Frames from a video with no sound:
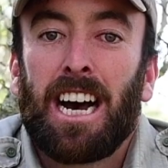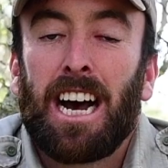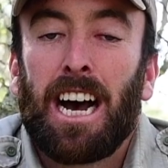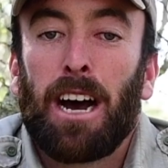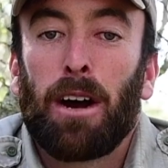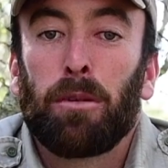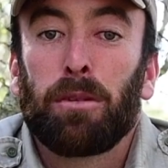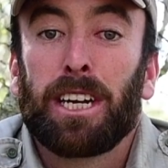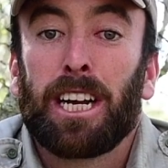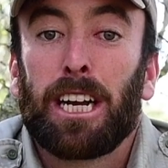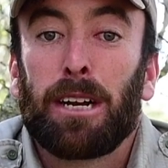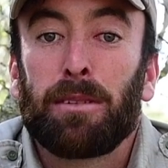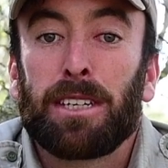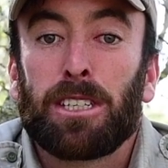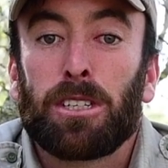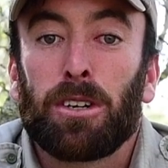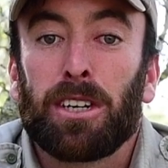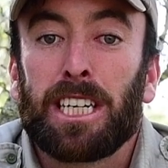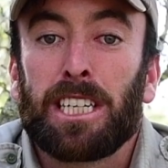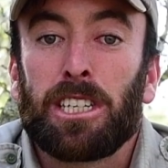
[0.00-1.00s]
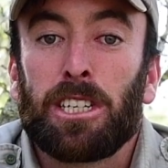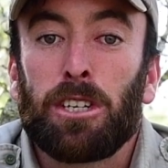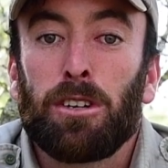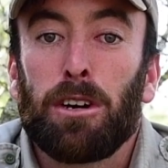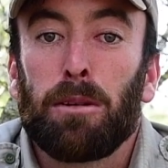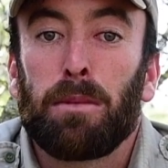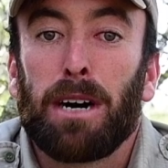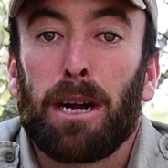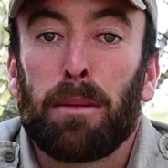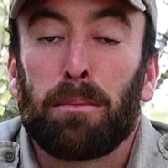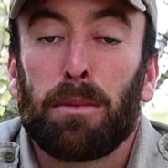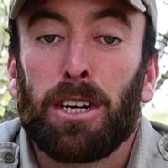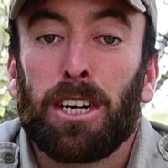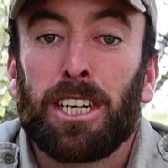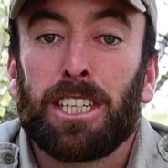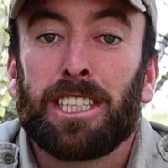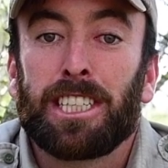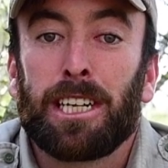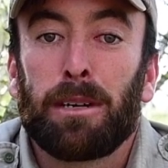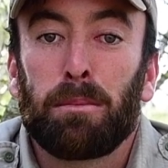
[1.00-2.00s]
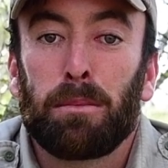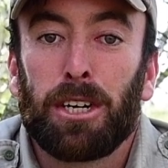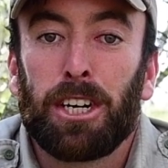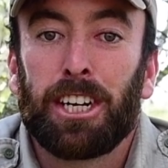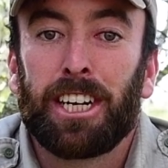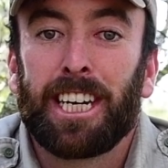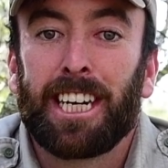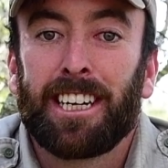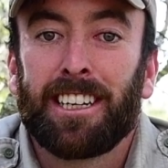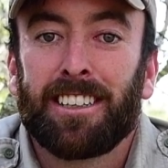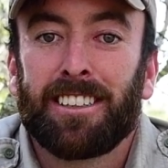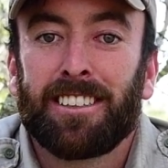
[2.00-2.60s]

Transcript: Uh, we're going to be talking to you about birds and birding.